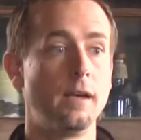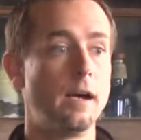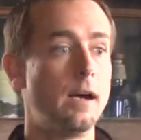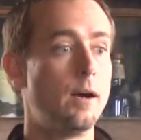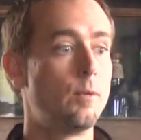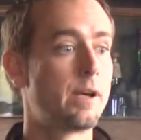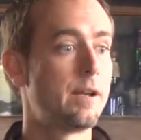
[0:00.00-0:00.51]

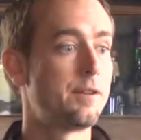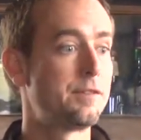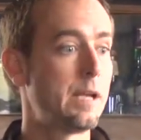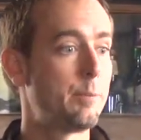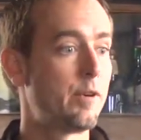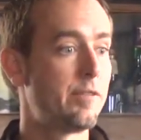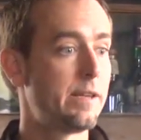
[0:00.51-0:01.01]
We're going to
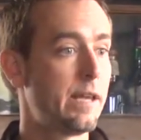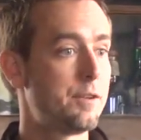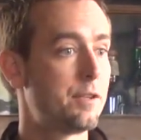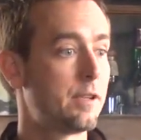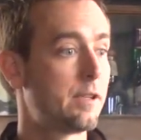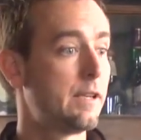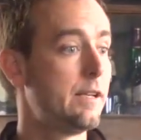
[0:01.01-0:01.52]
step over the edge
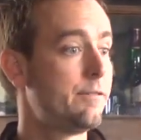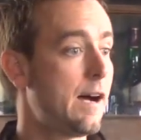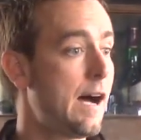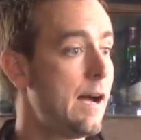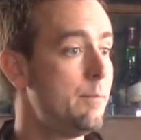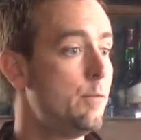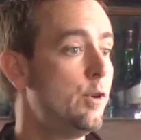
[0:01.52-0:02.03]
of the cliff.
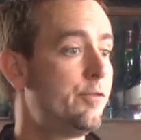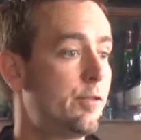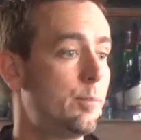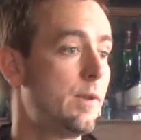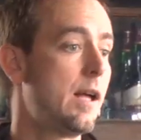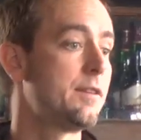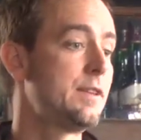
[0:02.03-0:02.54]
I moved
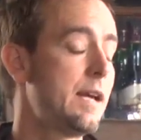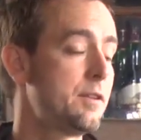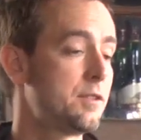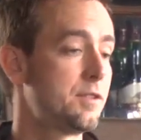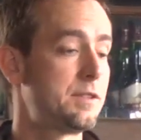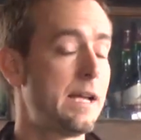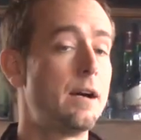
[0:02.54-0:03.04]
from Los
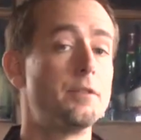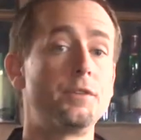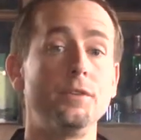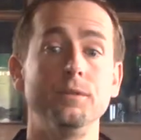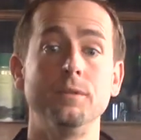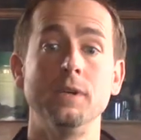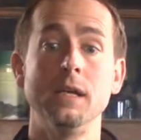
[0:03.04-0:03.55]
Angeles down
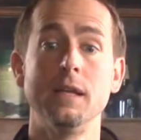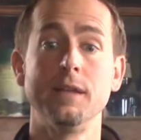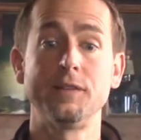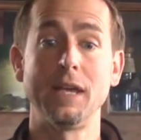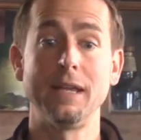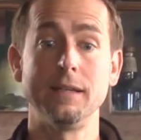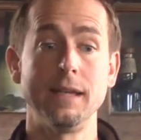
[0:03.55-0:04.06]
to
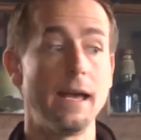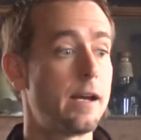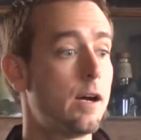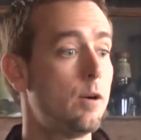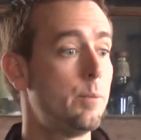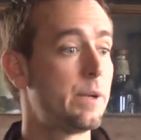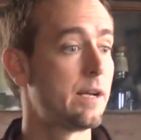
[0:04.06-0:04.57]
San
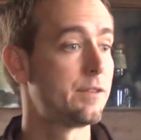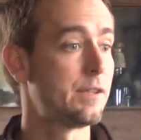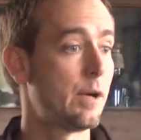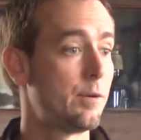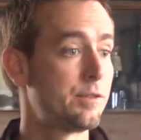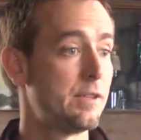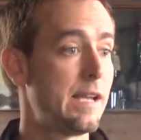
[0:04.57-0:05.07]
Diego because
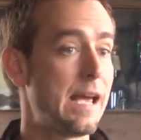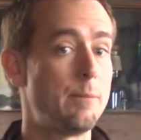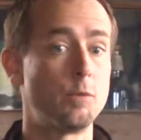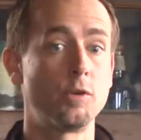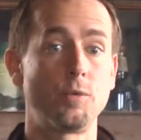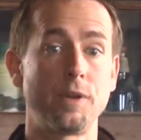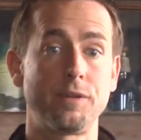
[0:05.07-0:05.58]
I was
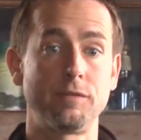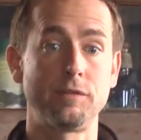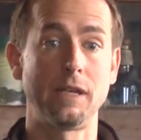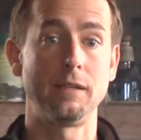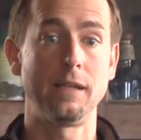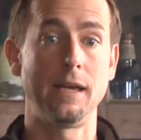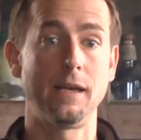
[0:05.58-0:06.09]
enamored with
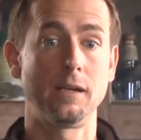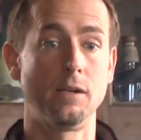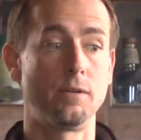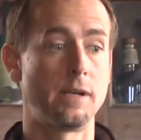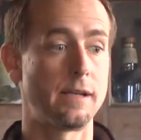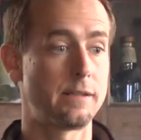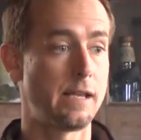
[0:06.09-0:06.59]
San Diego
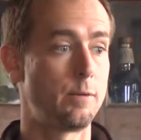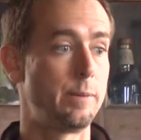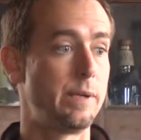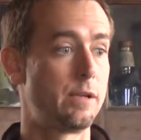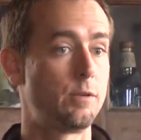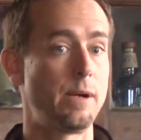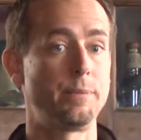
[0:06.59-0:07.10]
and I thought it would
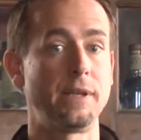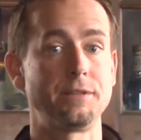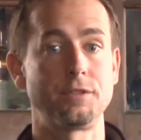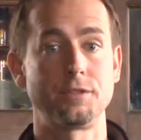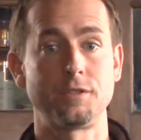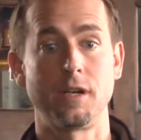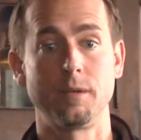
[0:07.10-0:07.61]
be a great place
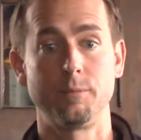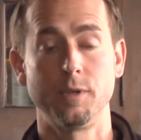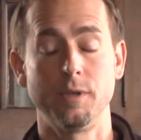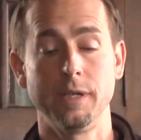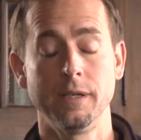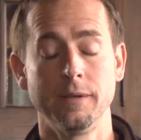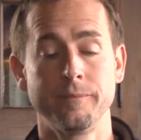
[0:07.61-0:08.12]
to start a
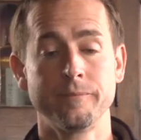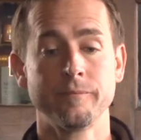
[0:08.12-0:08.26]
brewery.